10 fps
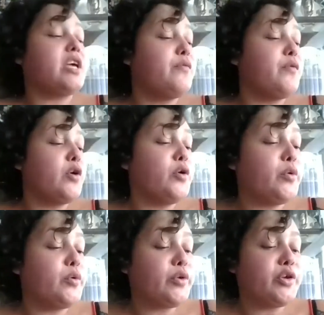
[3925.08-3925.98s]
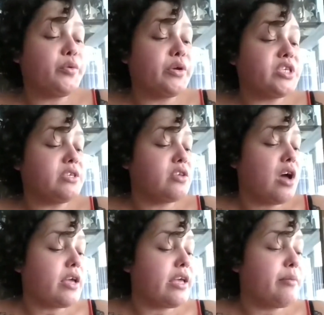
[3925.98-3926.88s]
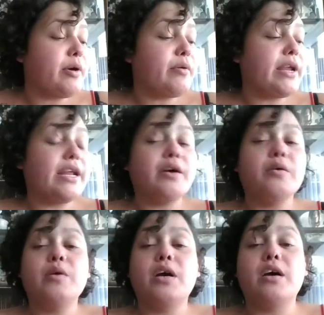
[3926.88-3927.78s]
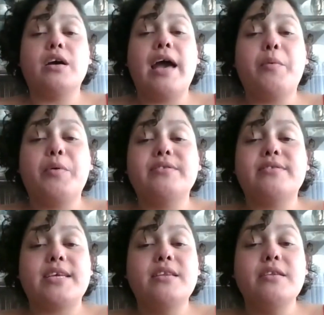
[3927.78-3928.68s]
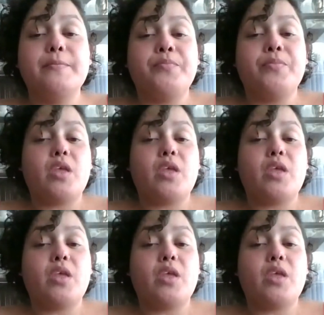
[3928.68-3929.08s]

for who you were just talking about right now, uh, Howard Zinn. Yeah.